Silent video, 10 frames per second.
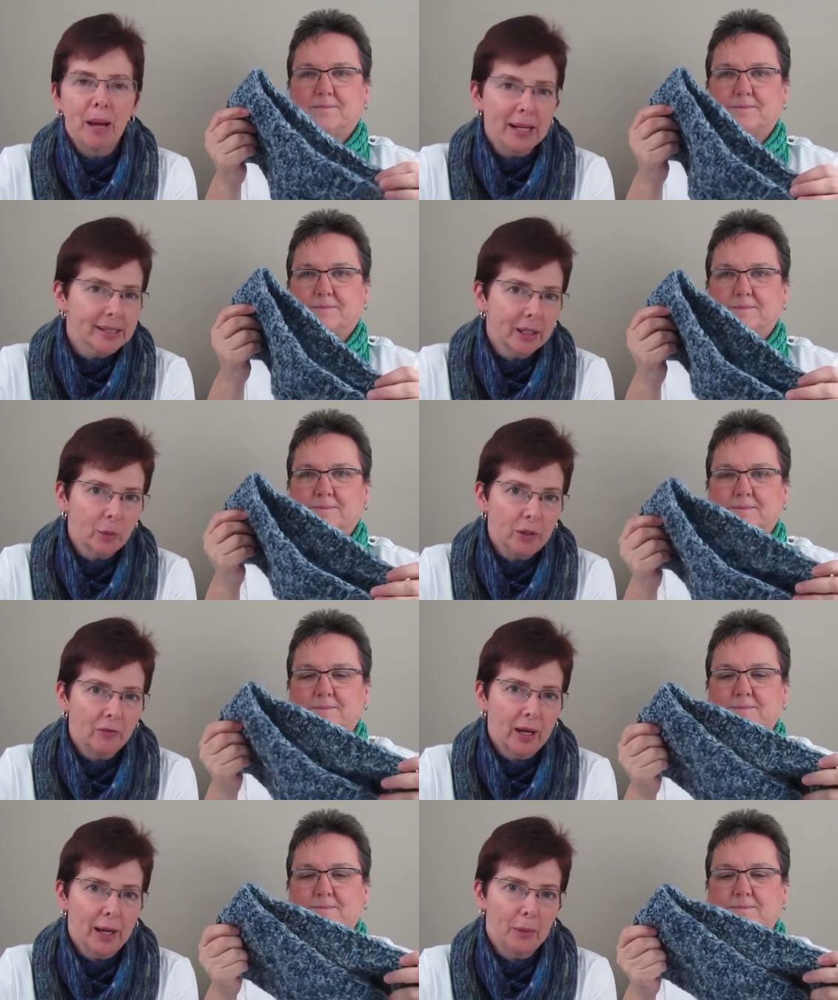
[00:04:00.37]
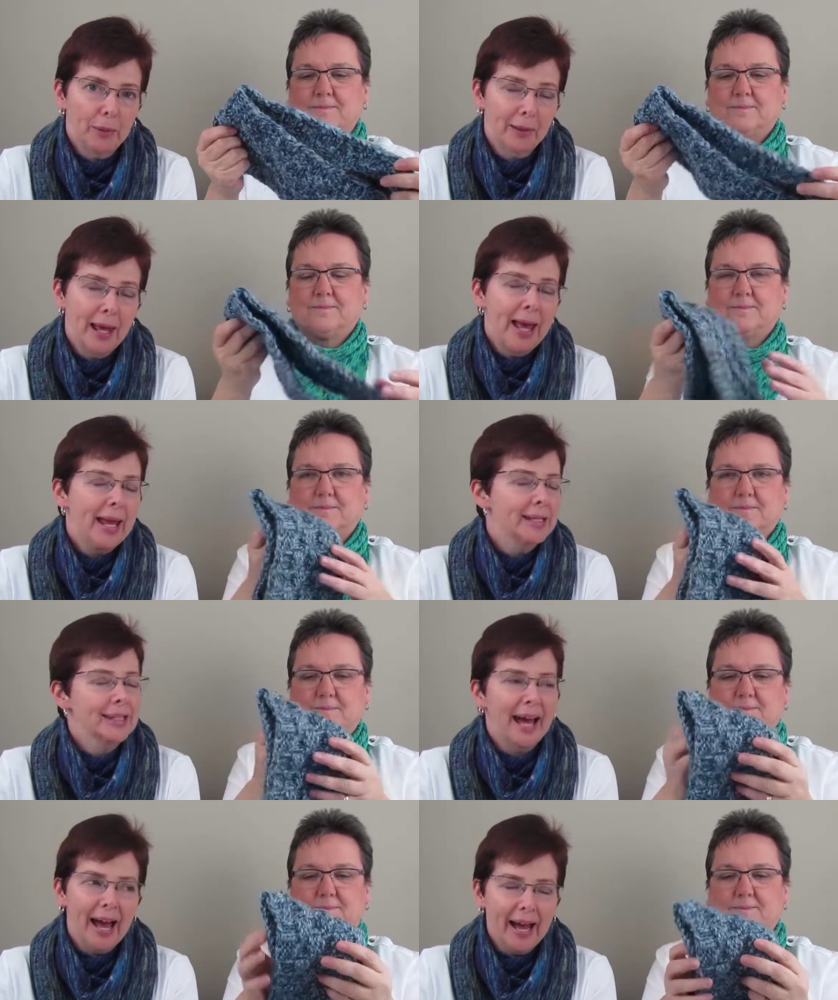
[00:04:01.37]
Speaker 1: a basket weave cowl.
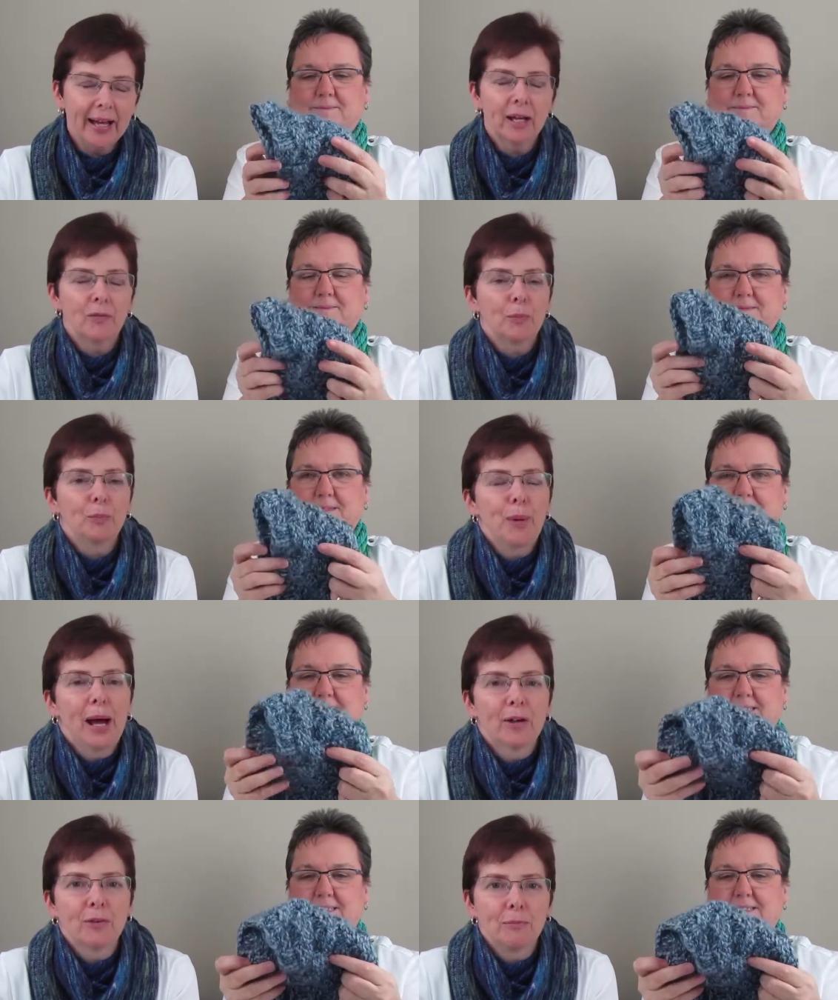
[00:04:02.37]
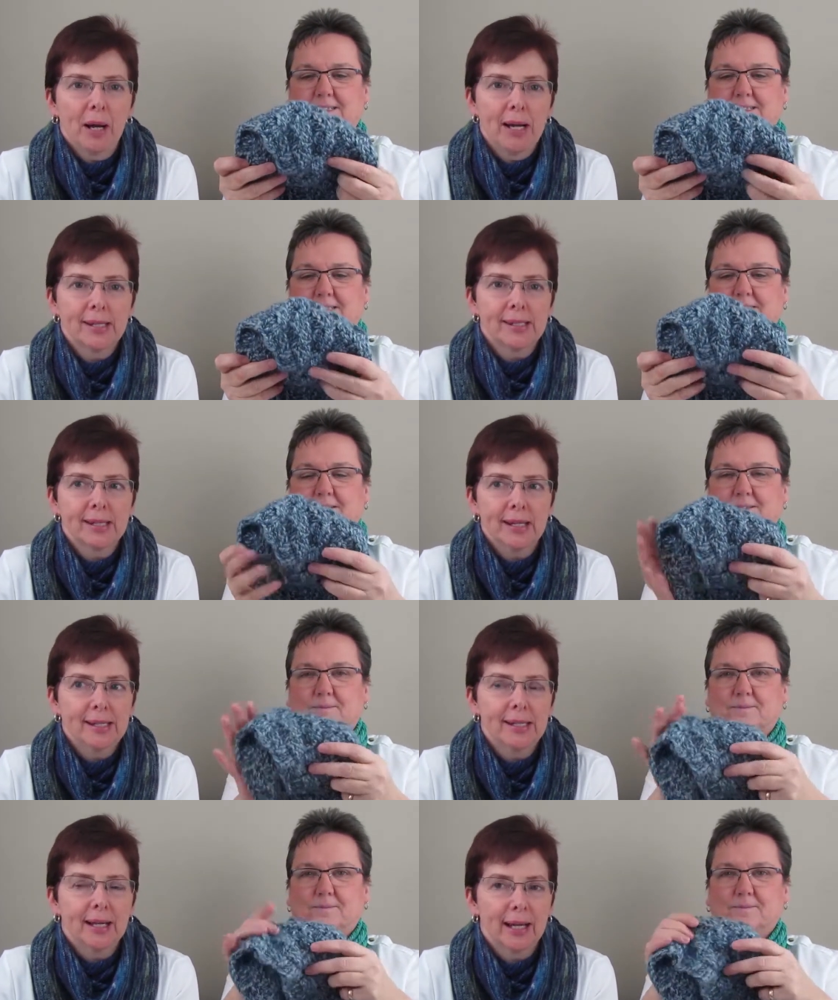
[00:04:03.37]
It's a hack of a pattern by
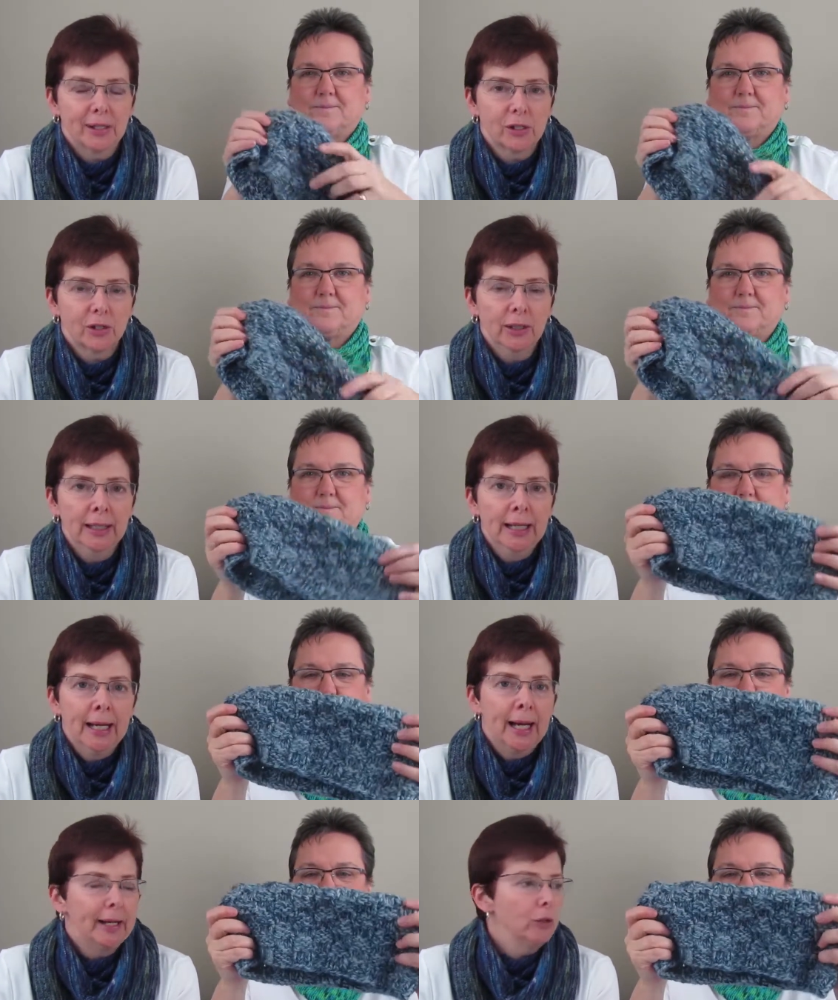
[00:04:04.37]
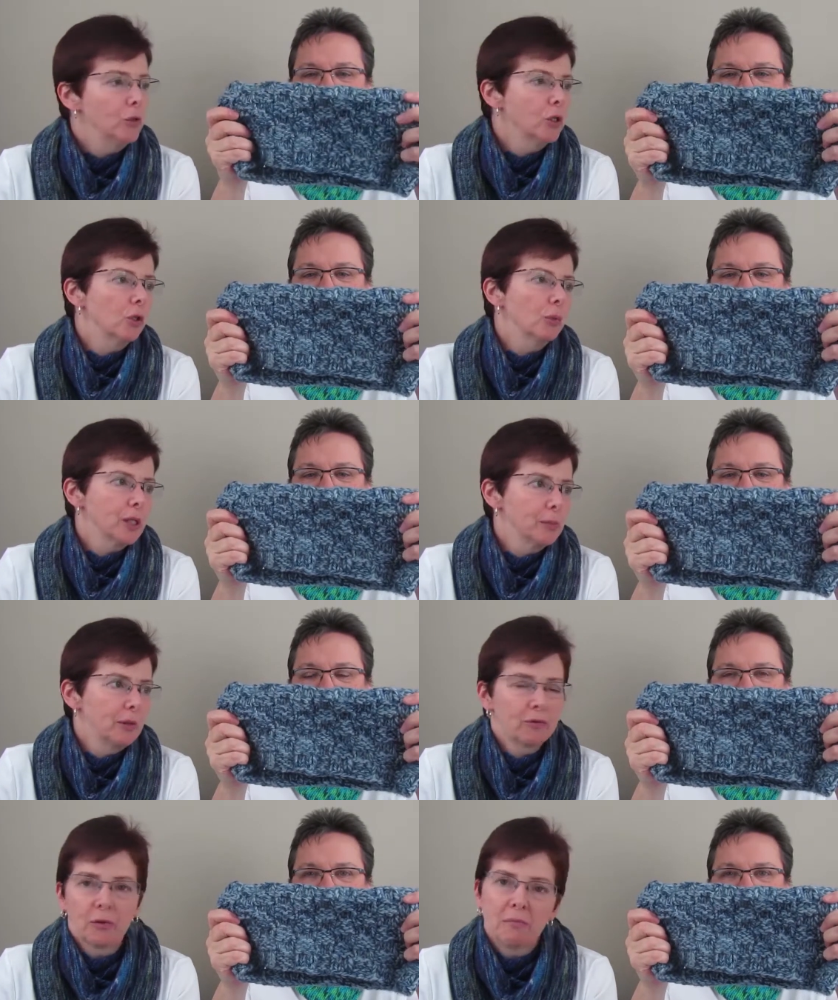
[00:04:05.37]
Stacy Kietzer. I used
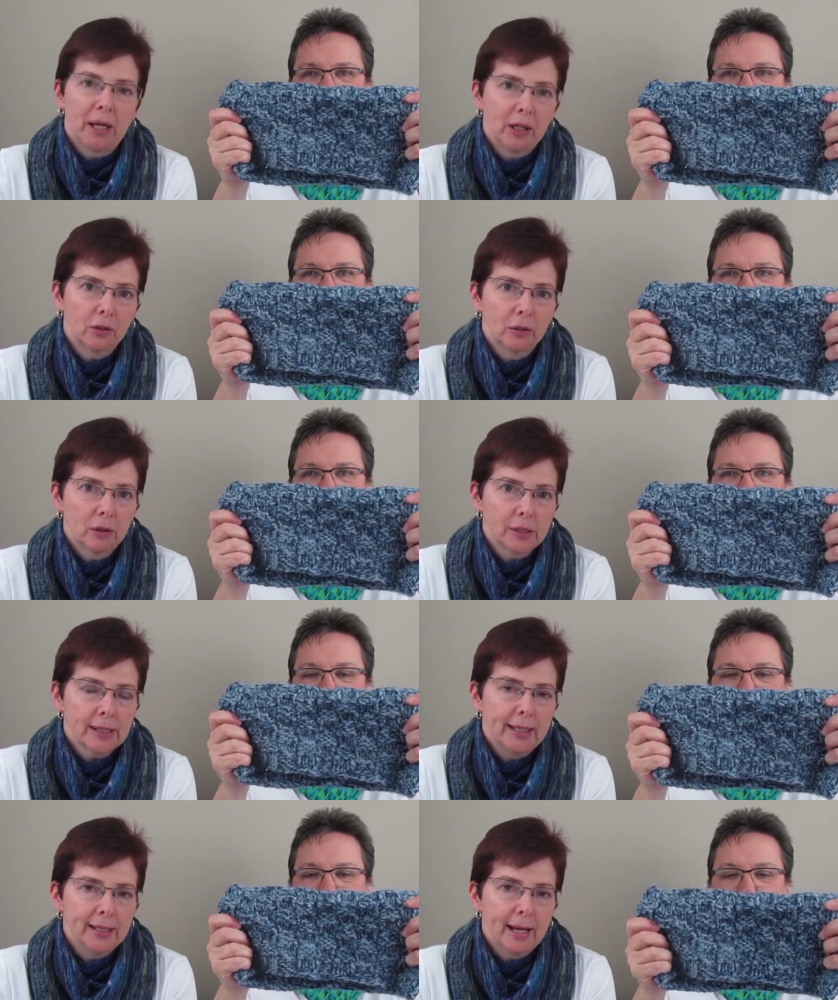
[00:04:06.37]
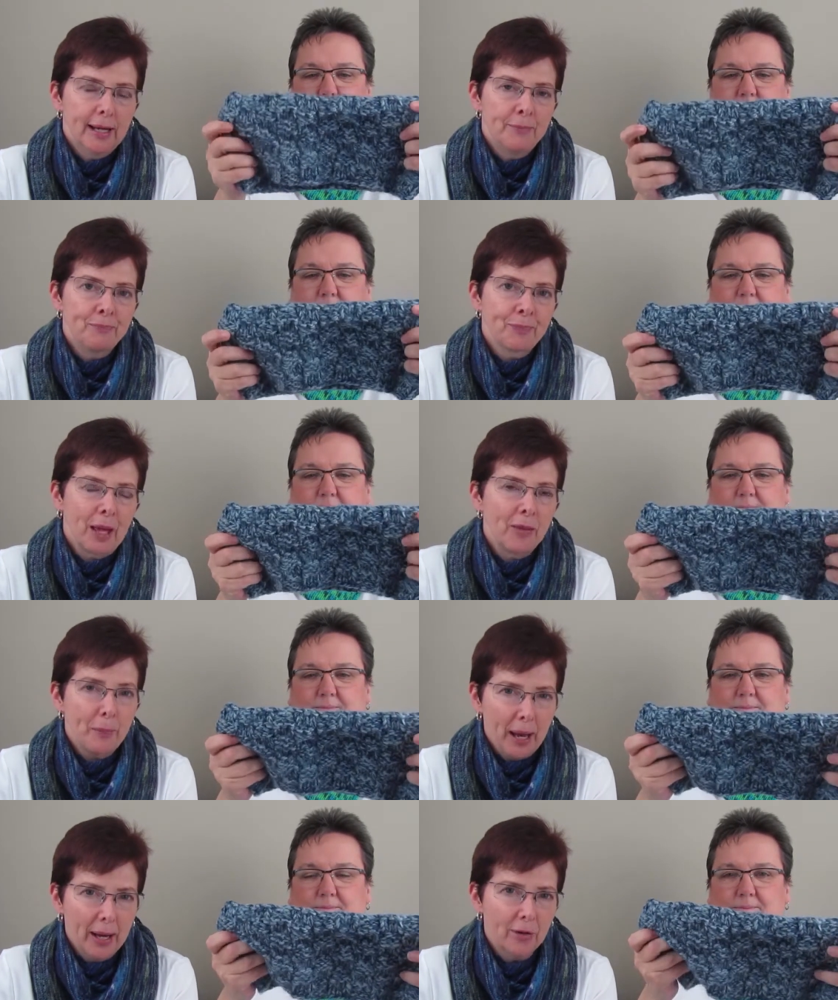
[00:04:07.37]
Charisma from Michaels. It, um, the
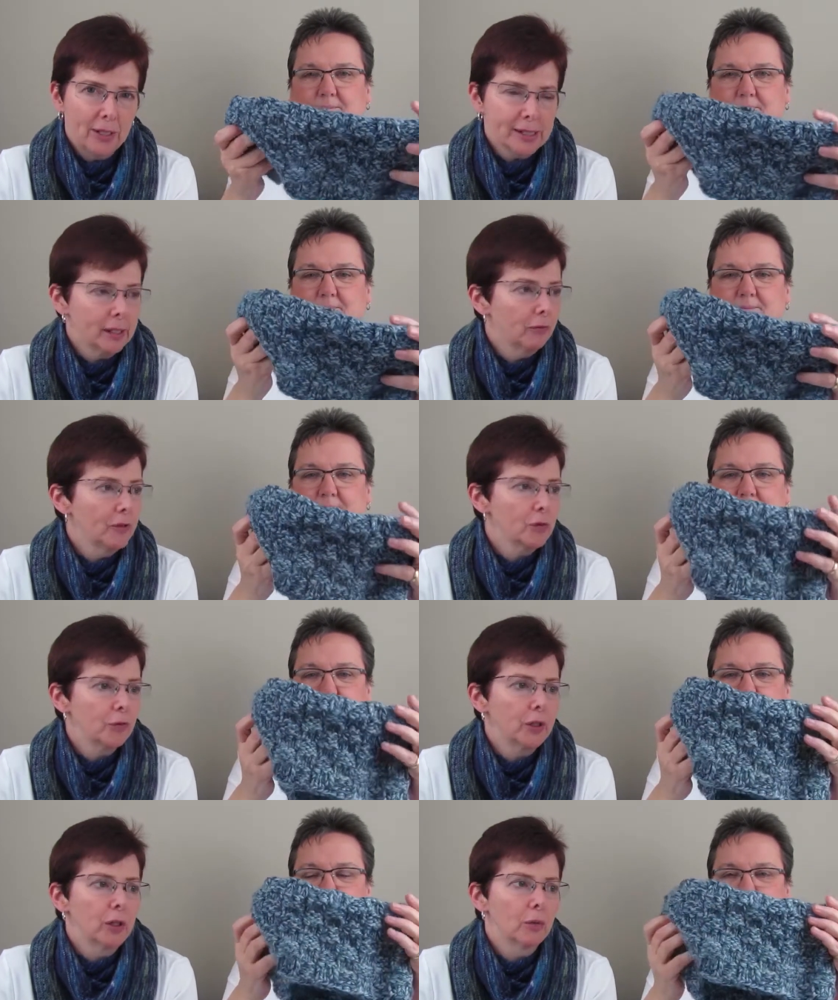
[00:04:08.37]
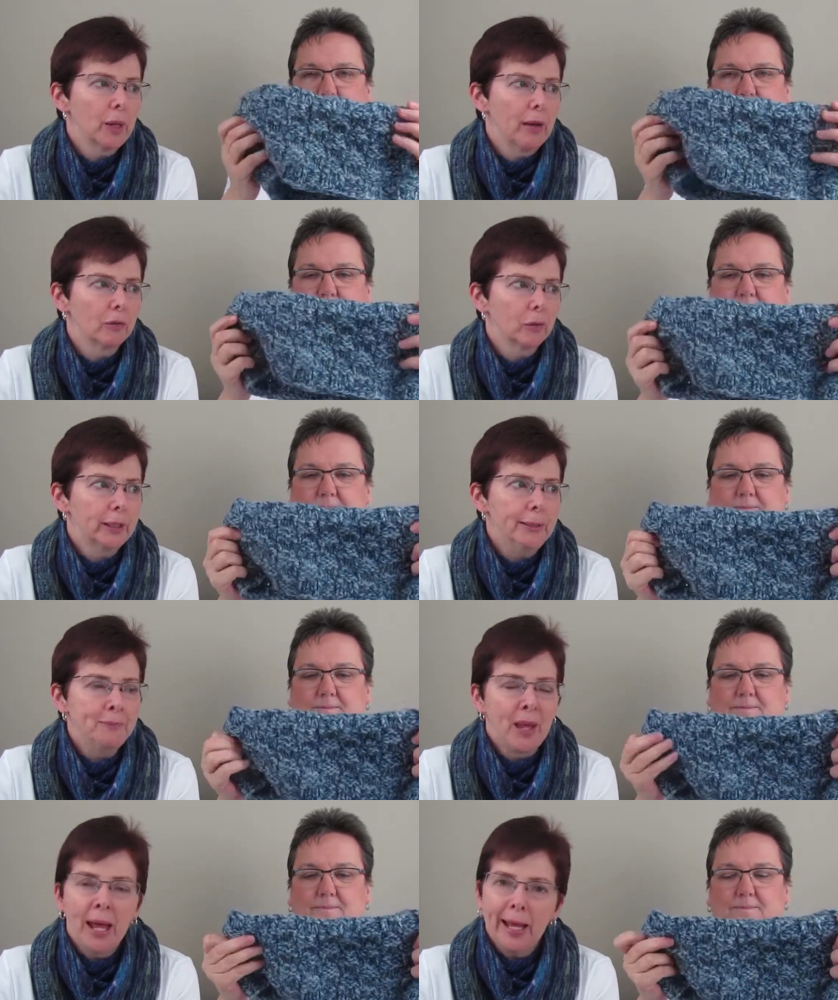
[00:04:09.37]
pattern itself is free on Ravelry.